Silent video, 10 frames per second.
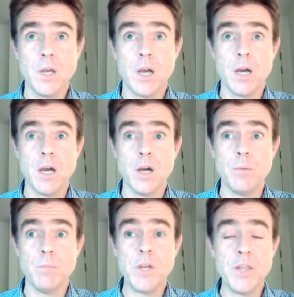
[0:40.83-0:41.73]

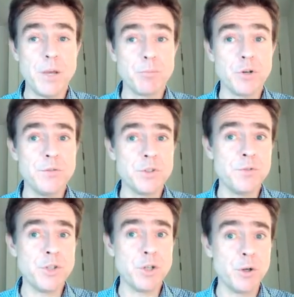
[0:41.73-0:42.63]
In that previous
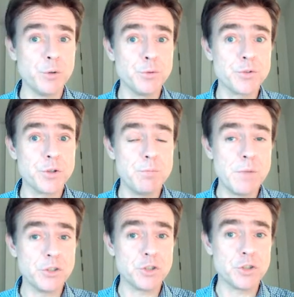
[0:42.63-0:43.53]
video, I also
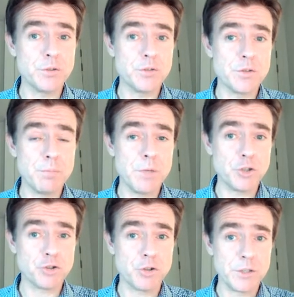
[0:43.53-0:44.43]
mentioned the
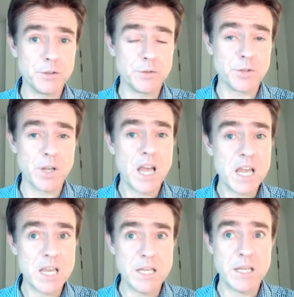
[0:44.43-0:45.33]
matrix
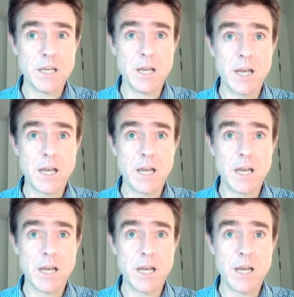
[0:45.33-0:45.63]
A,